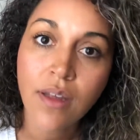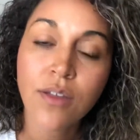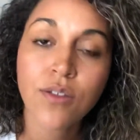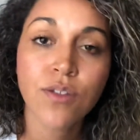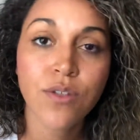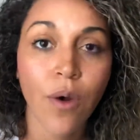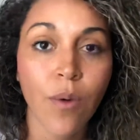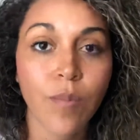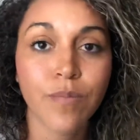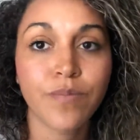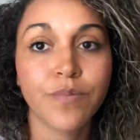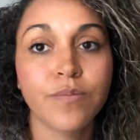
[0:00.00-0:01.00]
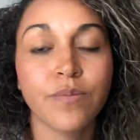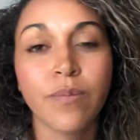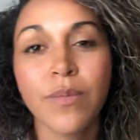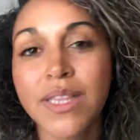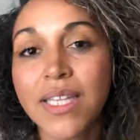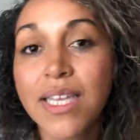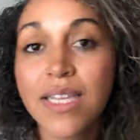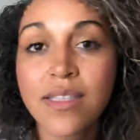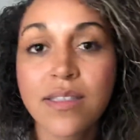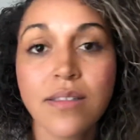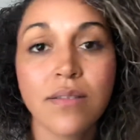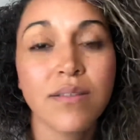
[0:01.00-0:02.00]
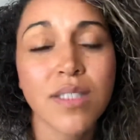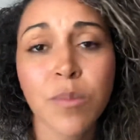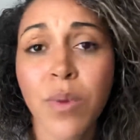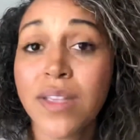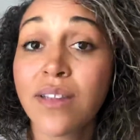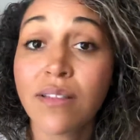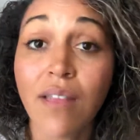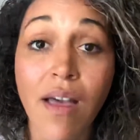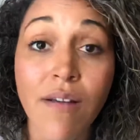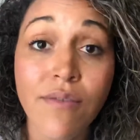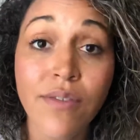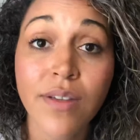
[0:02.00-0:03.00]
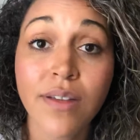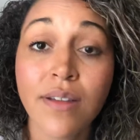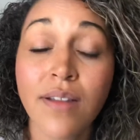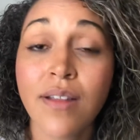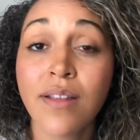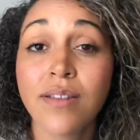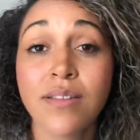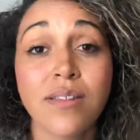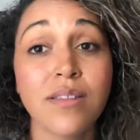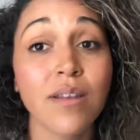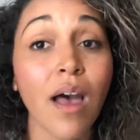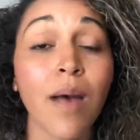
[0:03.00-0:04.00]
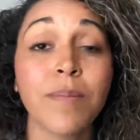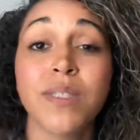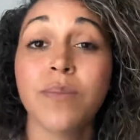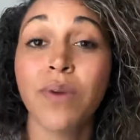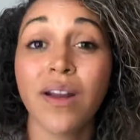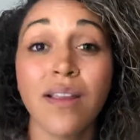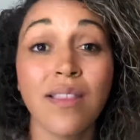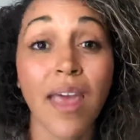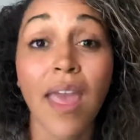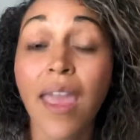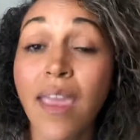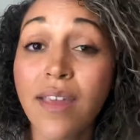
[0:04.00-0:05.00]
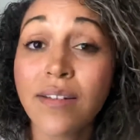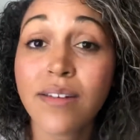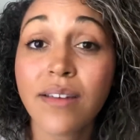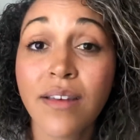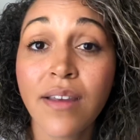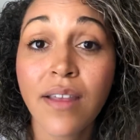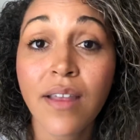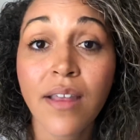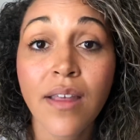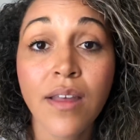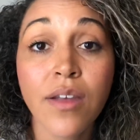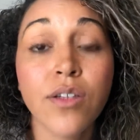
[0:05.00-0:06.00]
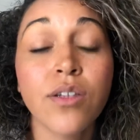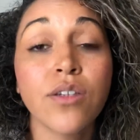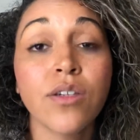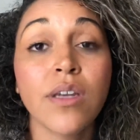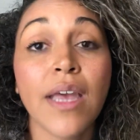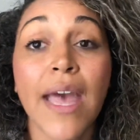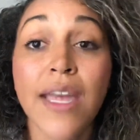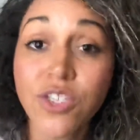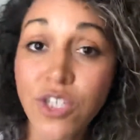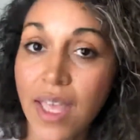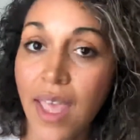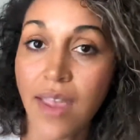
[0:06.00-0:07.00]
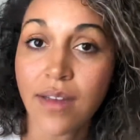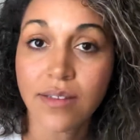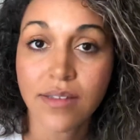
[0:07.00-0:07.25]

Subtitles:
So please spread the love. Stop spreading the hate. Educate.